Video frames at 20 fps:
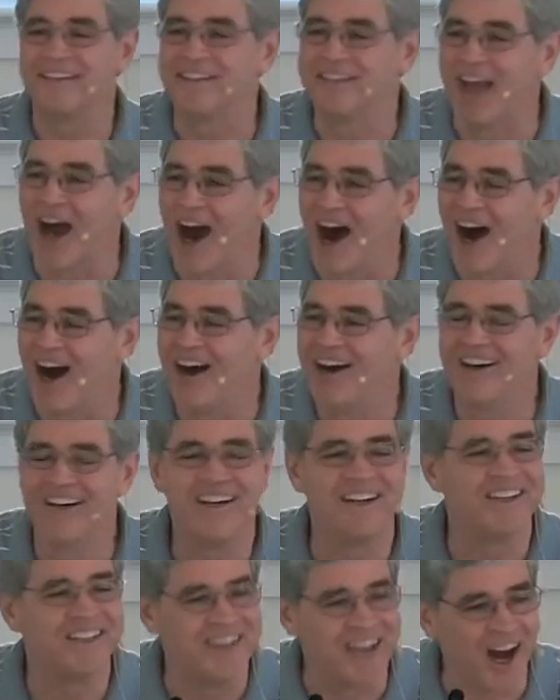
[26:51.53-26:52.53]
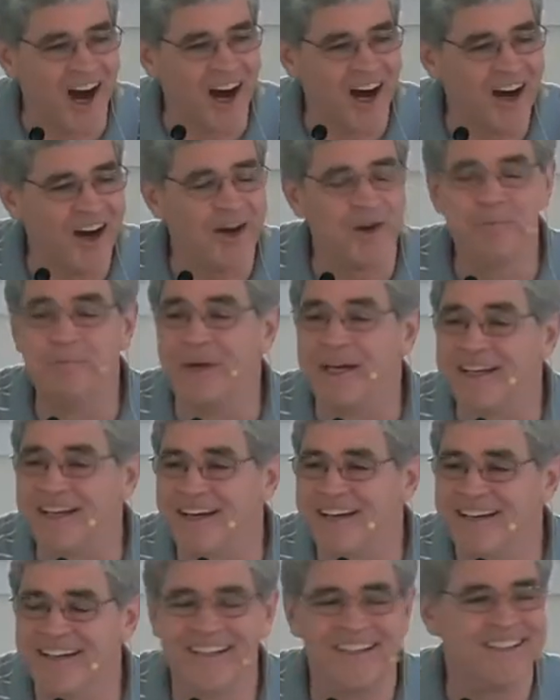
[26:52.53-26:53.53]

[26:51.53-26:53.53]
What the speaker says: ja, ja, bitte.